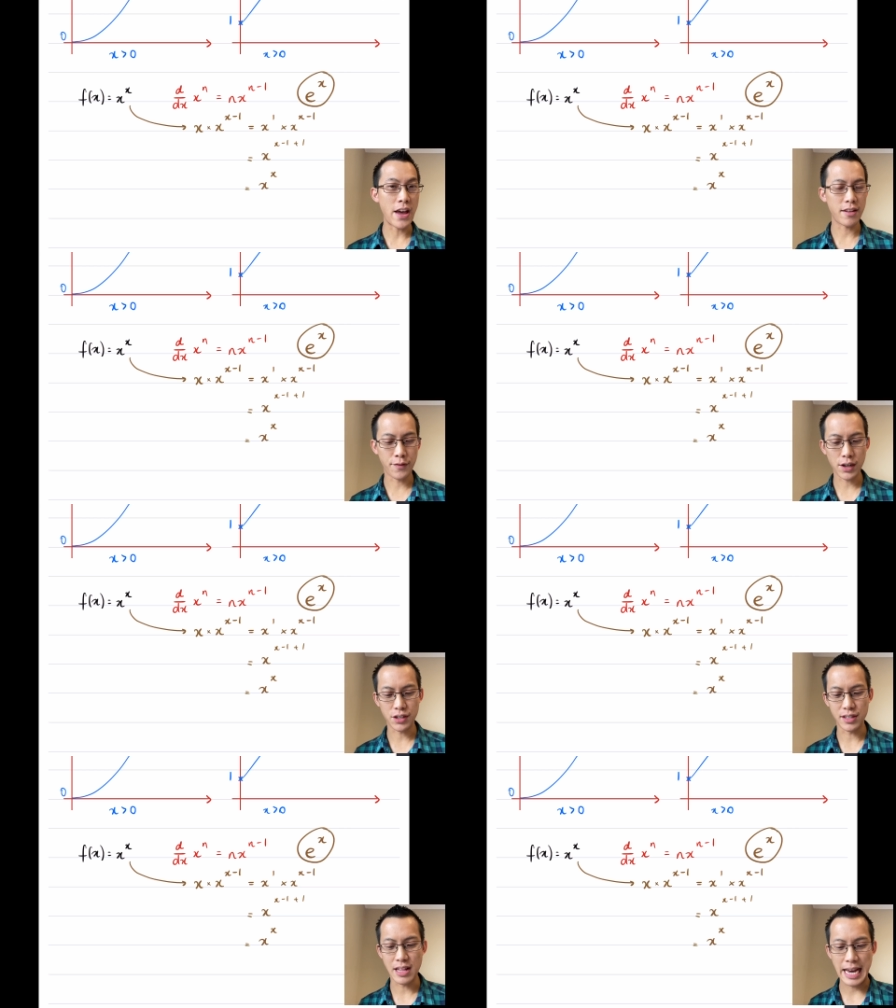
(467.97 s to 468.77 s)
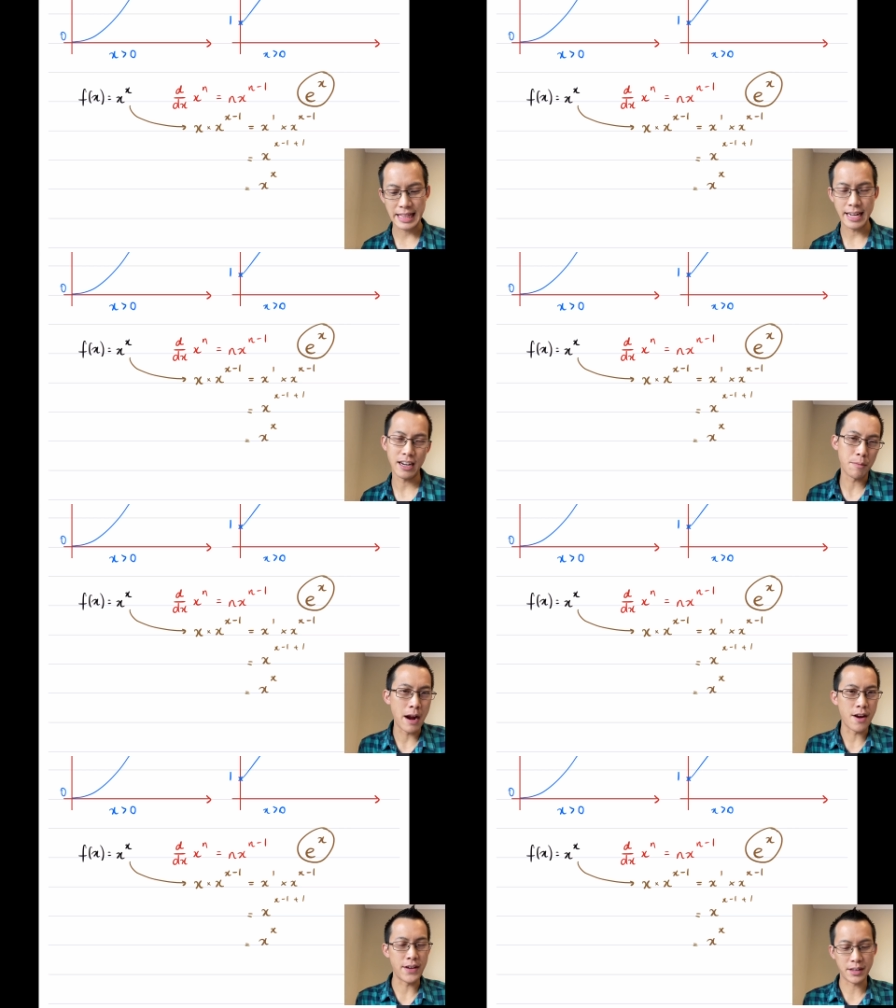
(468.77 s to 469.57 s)
the functions like that, e to the
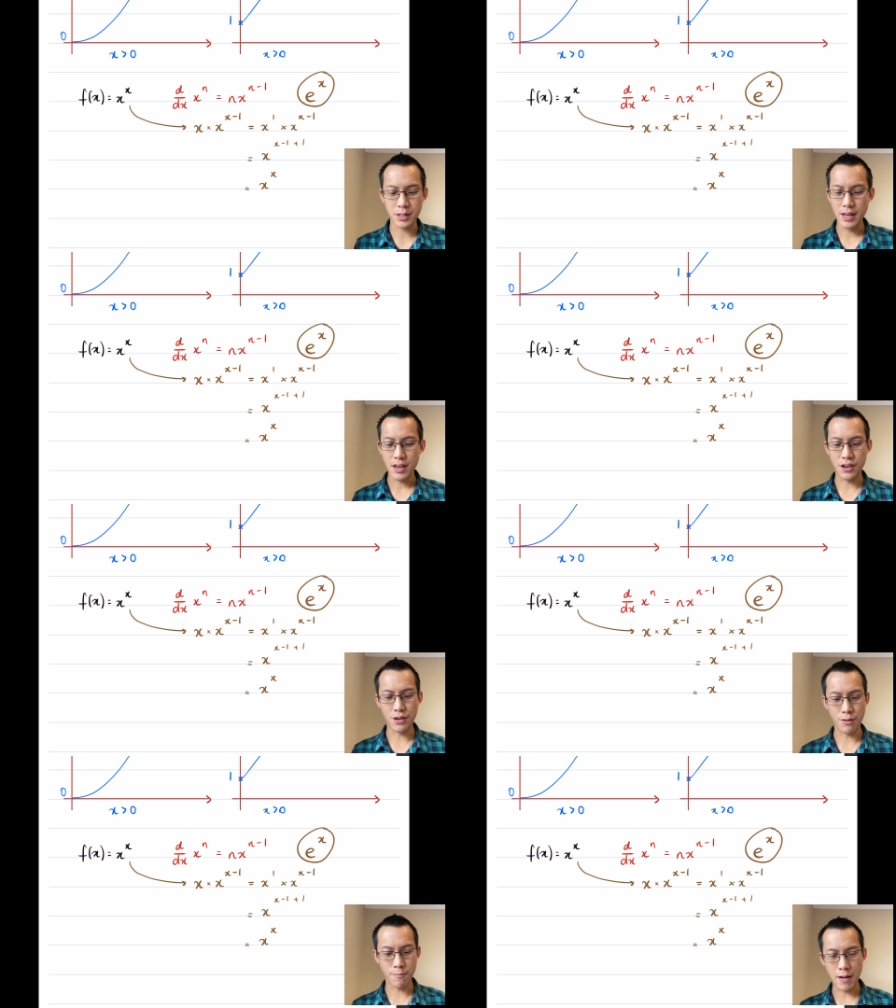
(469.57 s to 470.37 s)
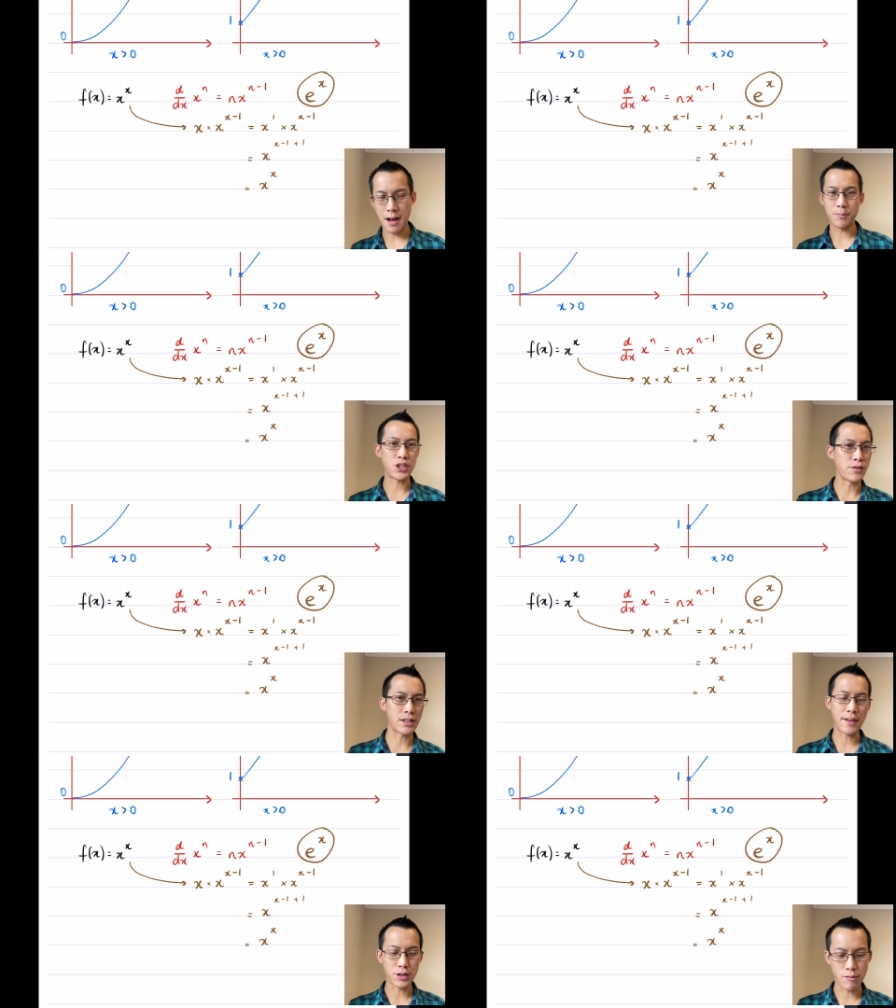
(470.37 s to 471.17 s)
power of x, you know, um,
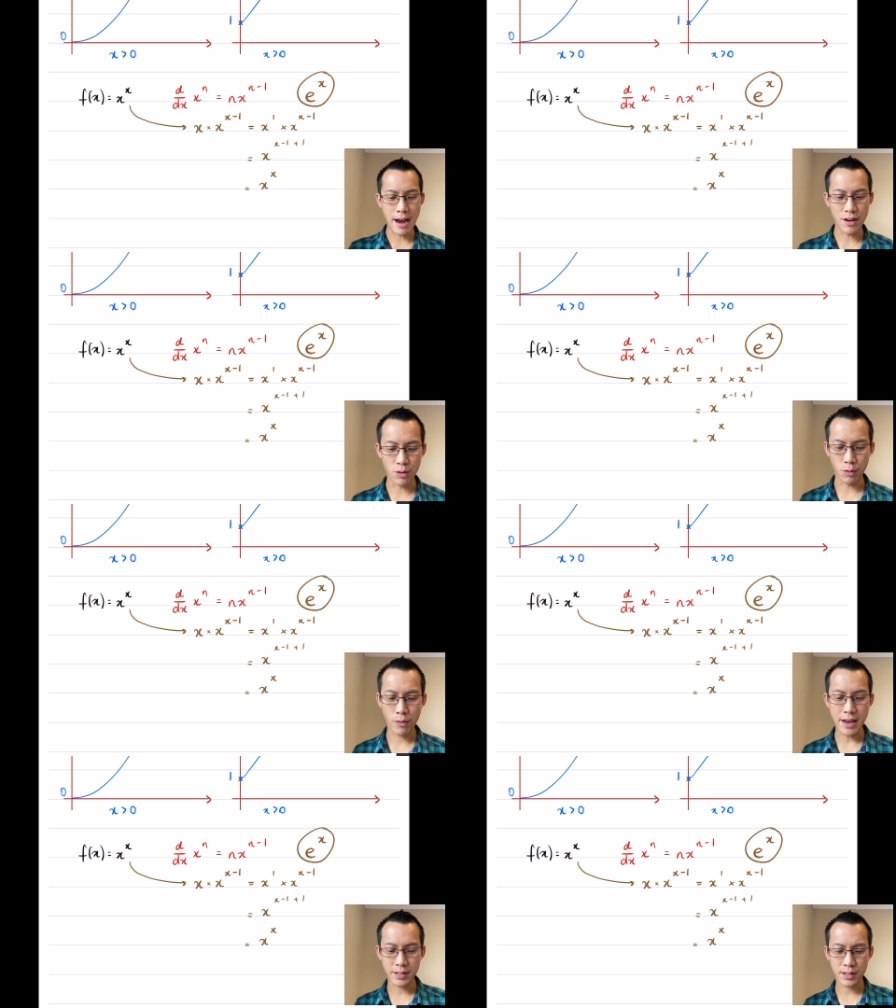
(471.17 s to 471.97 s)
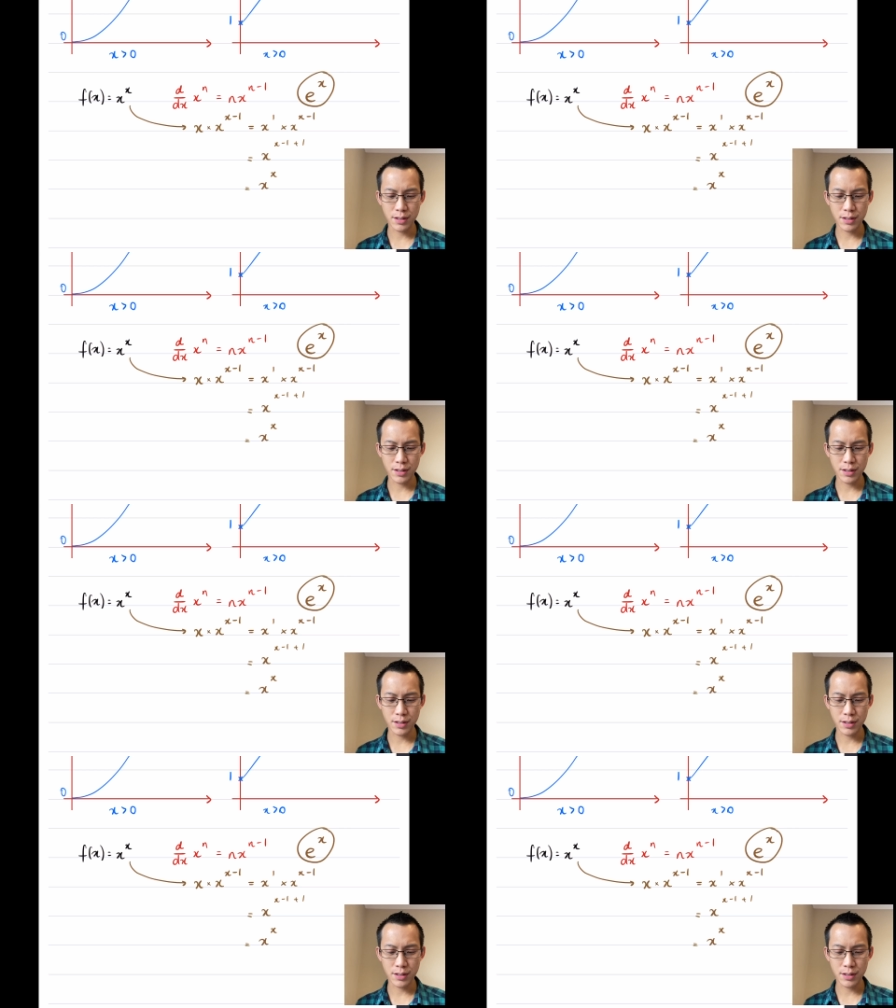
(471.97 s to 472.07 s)
shifted left and right and all the rest.